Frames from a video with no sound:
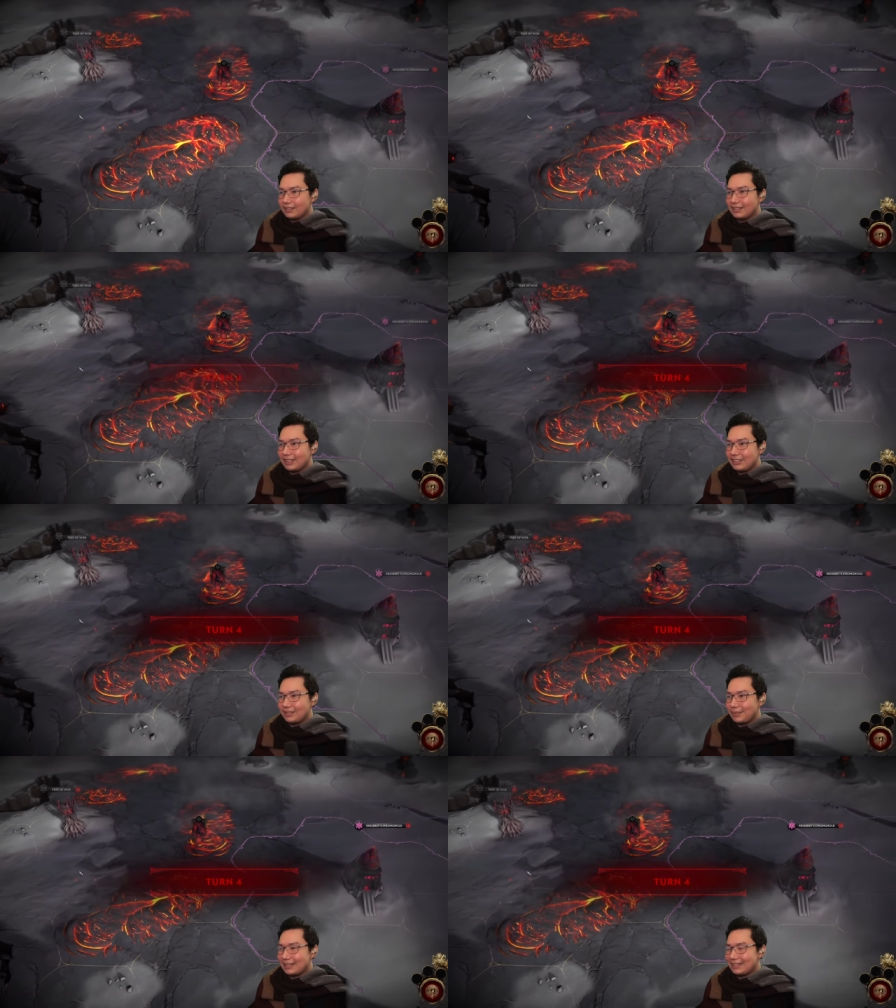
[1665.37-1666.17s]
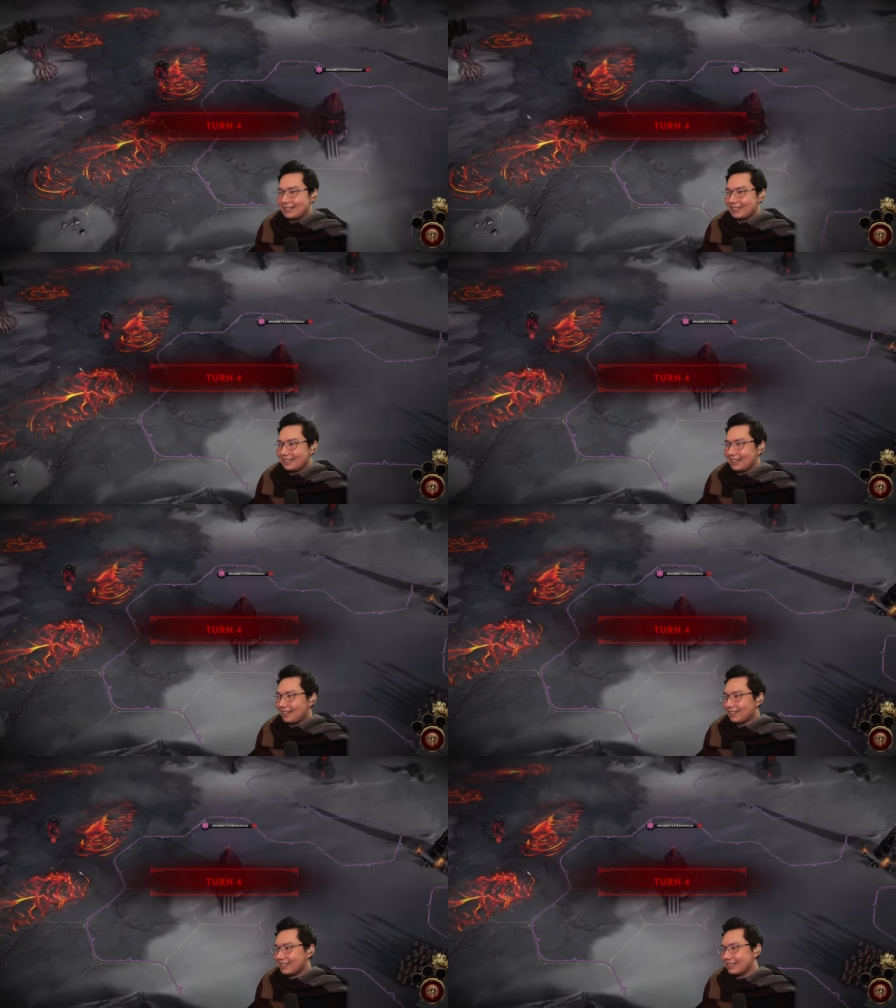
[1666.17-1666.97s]
It just melts into the
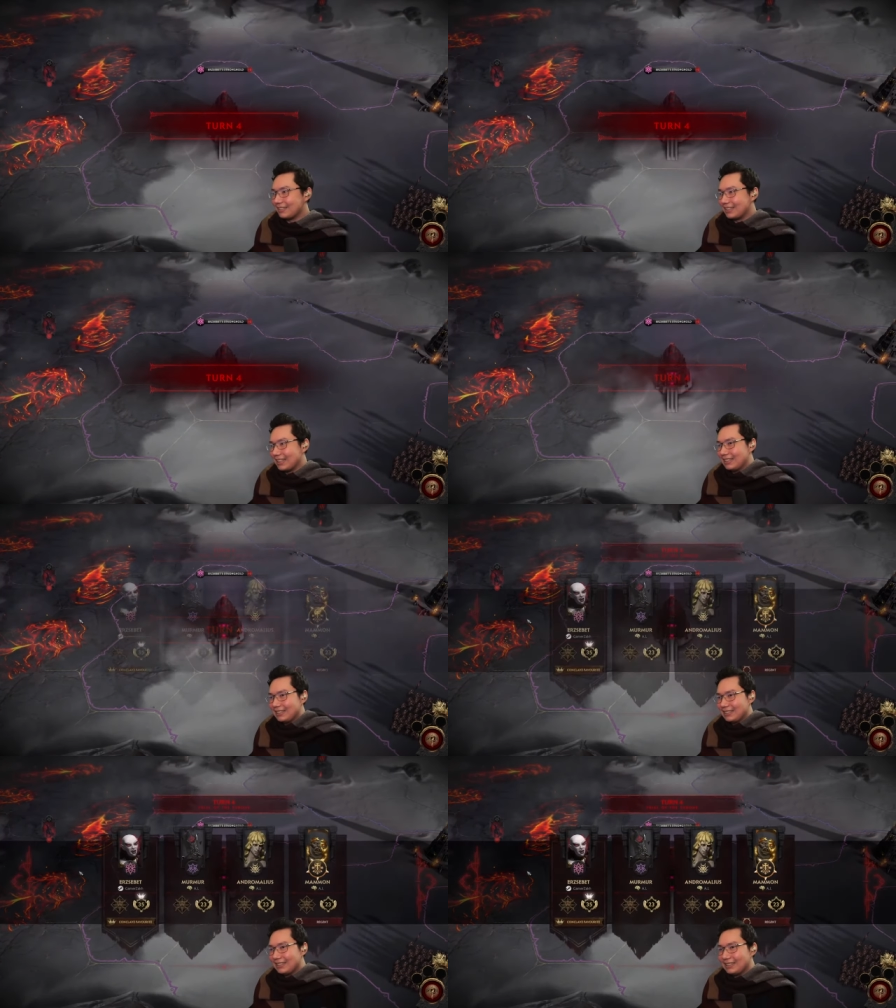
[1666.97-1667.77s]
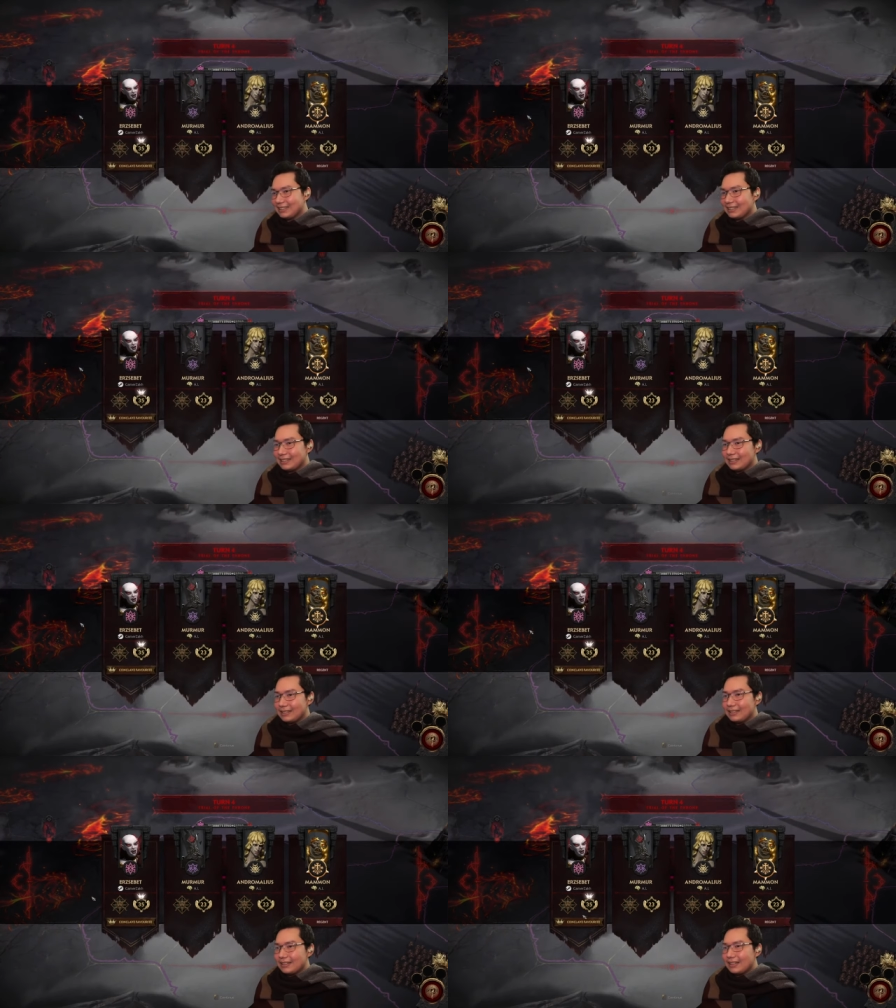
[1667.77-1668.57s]
lava. Okay.
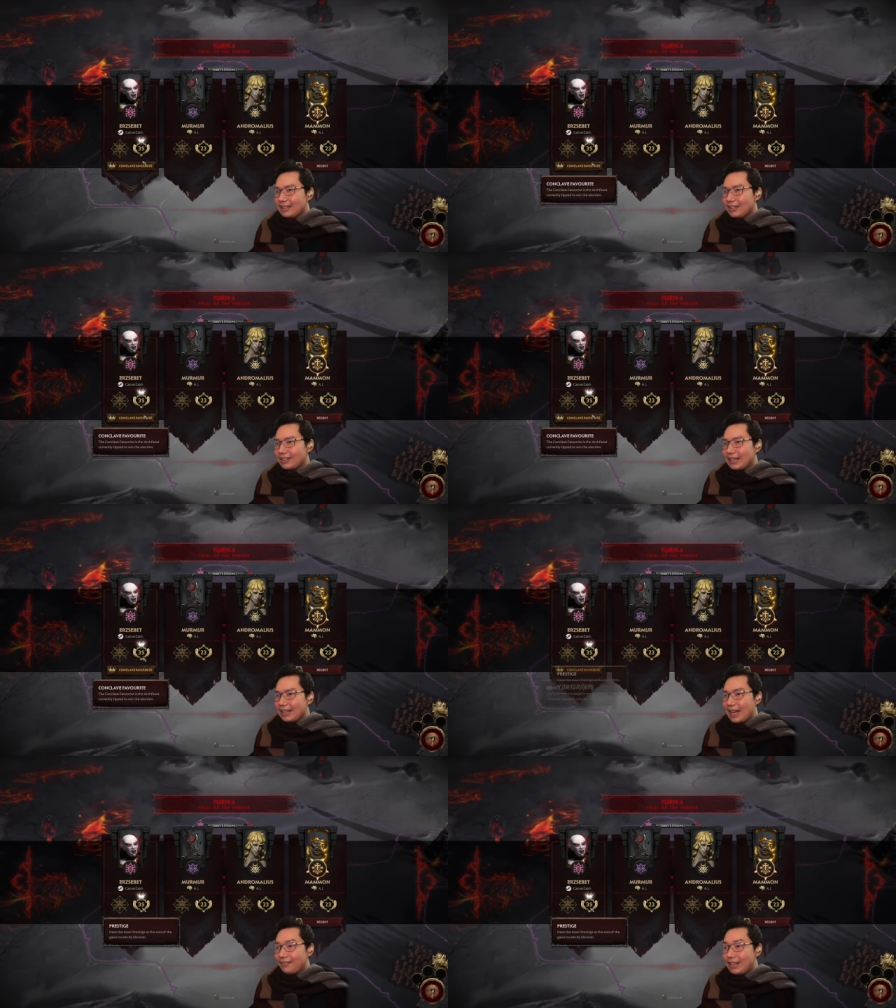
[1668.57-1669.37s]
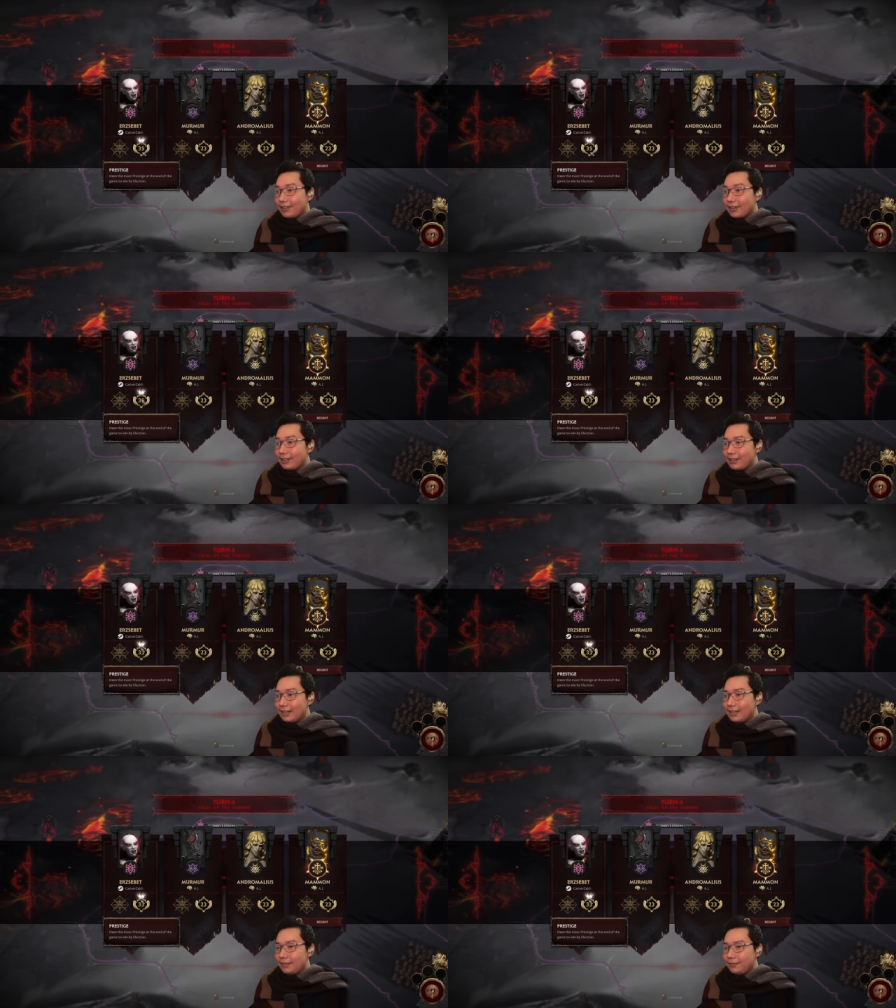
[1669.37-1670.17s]
Okay, I've now got
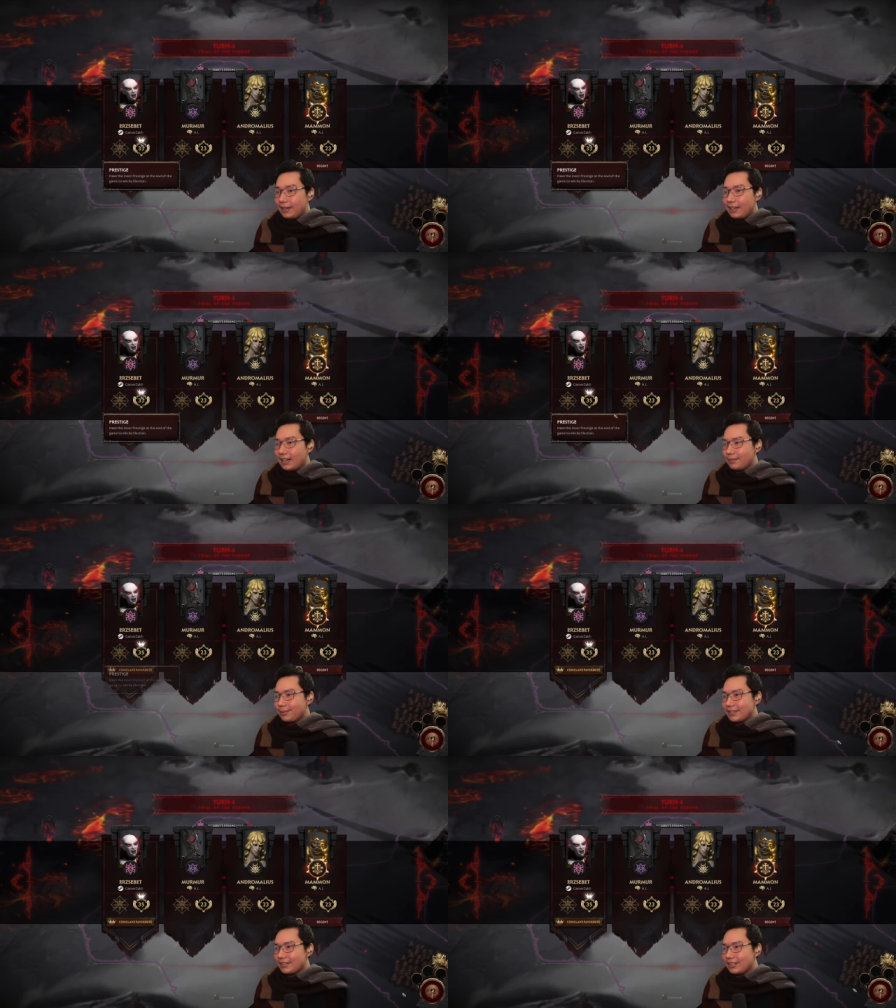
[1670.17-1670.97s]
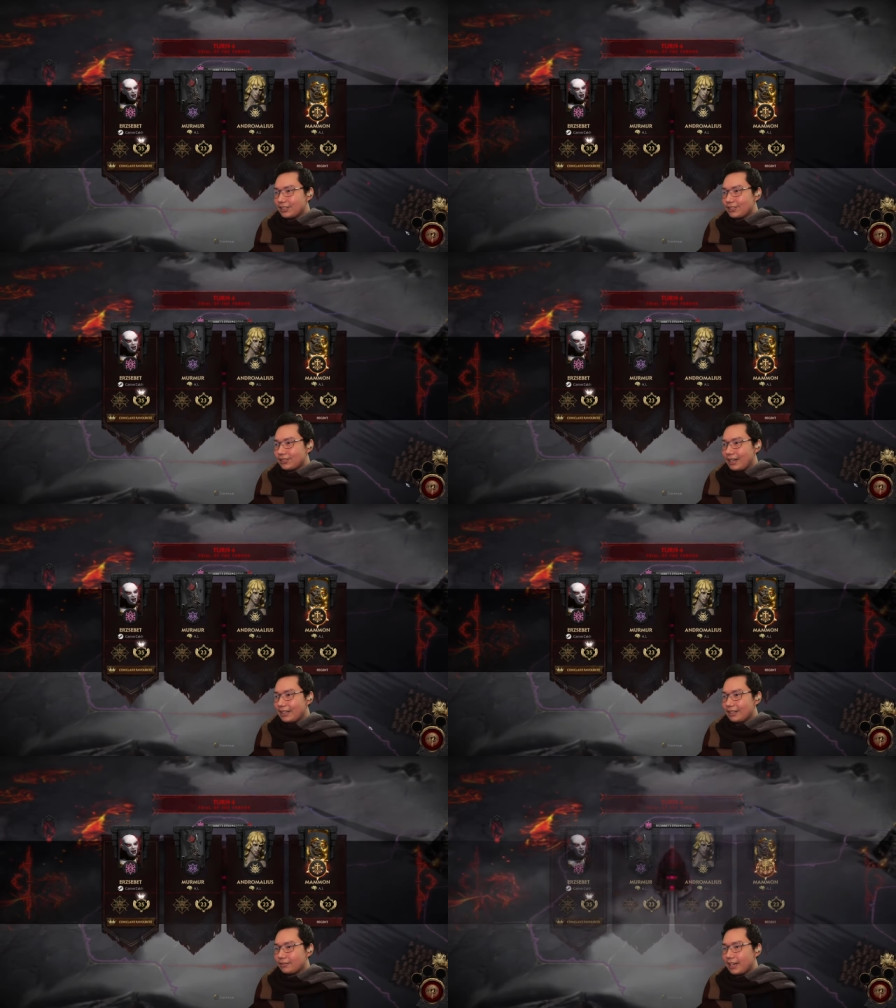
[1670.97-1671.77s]
thirty-five prestige, so I
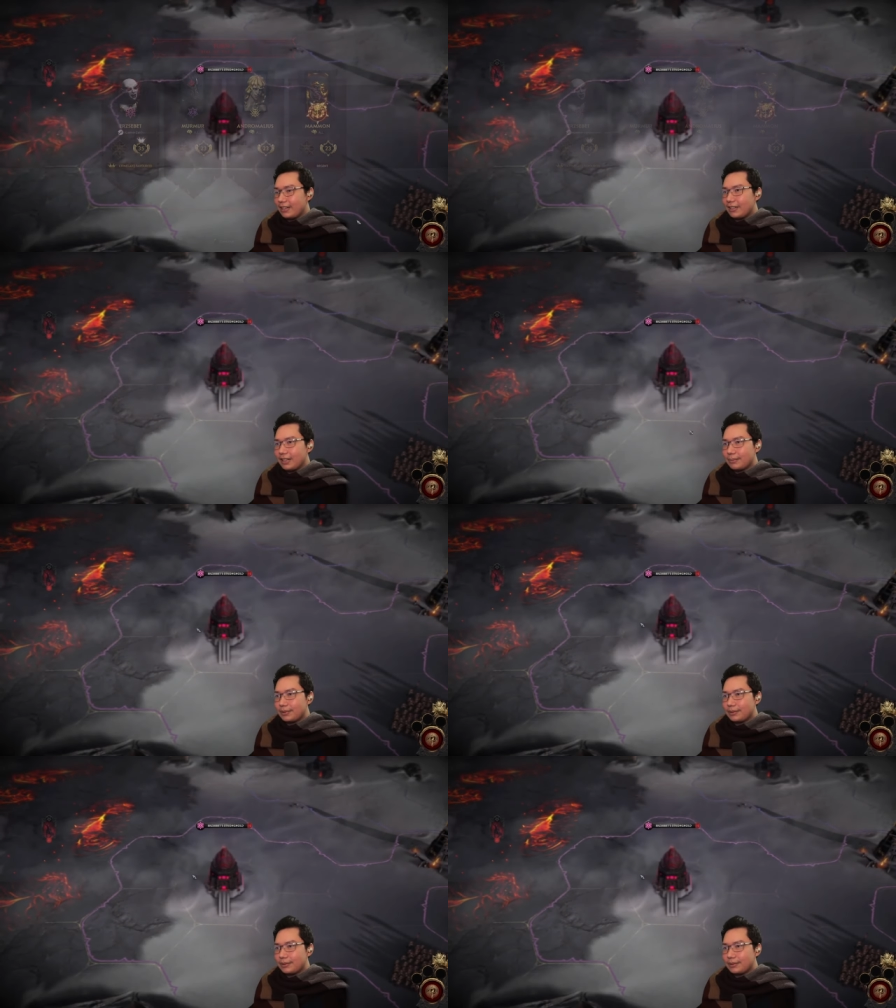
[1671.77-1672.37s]
can rank up.